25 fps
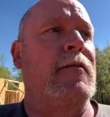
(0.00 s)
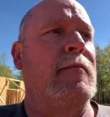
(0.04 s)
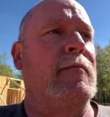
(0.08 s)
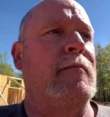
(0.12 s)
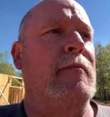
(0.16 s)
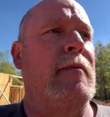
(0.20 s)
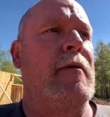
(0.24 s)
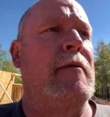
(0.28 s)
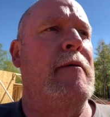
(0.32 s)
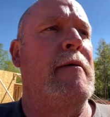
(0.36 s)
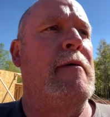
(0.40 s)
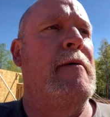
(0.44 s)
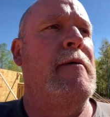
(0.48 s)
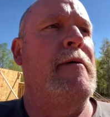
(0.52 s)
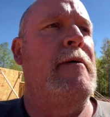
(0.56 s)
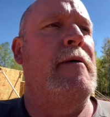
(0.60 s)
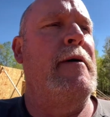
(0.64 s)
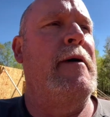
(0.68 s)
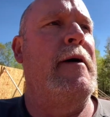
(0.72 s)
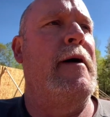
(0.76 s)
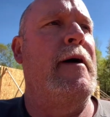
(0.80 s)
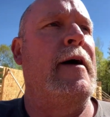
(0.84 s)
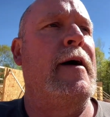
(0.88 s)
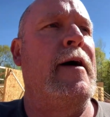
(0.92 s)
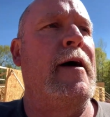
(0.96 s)
them.
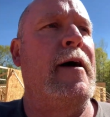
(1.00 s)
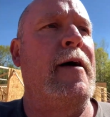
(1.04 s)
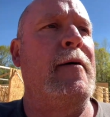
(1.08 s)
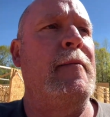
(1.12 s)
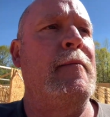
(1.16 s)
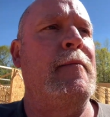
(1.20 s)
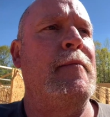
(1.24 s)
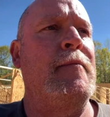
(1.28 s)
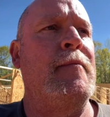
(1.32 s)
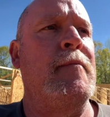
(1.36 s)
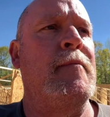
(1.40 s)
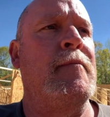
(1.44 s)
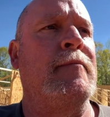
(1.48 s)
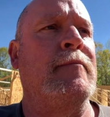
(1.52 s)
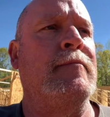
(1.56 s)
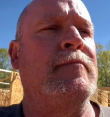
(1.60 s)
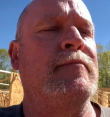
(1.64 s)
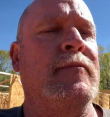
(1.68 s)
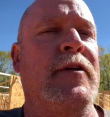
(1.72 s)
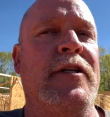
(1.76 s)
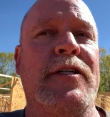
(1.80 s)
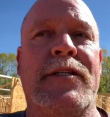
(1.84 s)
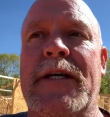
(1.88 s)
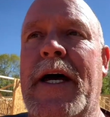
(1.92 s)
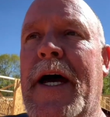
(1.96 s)
Um,
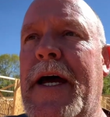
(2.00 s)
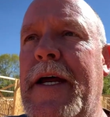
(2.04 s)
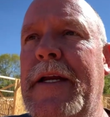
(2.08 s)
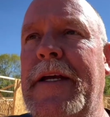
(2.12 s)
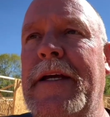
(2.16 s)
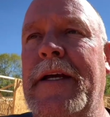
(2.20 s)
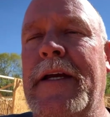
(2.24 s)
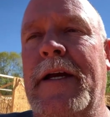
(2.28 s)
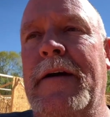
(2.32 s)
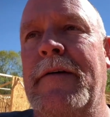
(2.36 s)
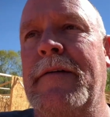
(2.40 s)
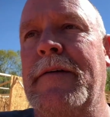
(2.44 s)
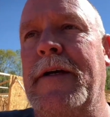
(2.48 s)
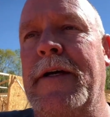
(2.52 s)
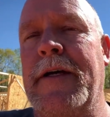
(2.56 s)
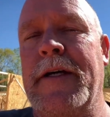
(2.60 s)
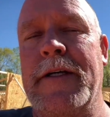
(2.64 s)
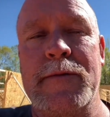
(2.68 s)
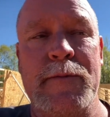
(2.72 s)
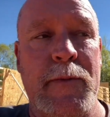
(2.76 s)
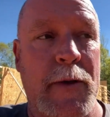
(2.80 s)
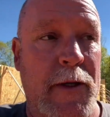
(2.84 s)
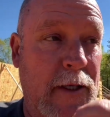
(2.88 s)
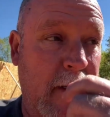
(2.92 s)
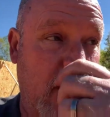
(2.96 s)
the siding and everything,
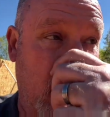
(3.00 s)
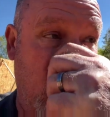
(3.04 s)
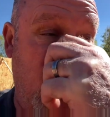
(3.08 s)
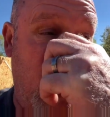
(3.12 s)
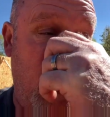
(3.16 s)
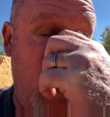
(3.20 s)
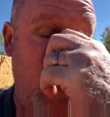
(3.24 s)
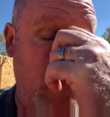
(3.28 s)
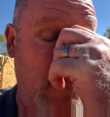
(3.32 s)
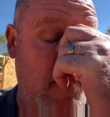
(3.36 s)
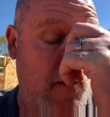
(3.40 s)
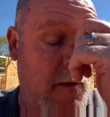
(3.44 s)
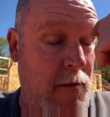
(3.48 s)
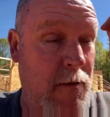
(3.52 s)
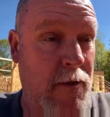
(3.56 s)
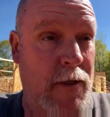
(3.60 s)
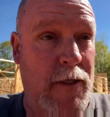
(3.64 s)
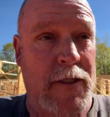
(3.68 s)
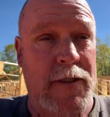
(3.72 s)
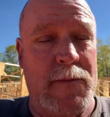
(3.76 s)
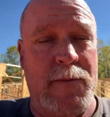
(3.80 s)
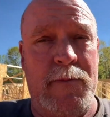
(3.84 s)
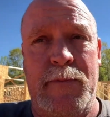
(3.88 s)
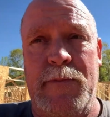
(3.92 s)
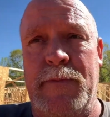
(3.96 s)
it's been cut.
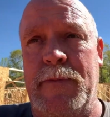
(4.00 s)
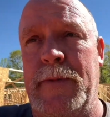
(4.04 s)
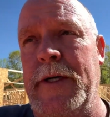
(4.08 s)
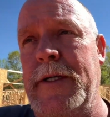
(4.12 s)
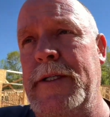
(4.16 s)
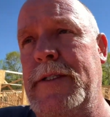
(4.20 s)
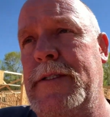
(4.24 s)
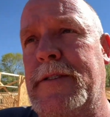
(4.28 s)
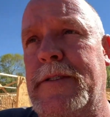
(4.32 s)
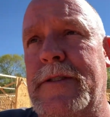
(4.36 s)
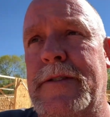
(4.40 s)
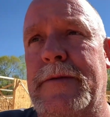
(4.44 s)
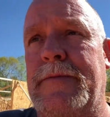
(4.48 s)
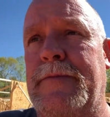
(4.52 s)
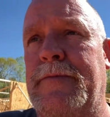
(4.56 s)
It's, it's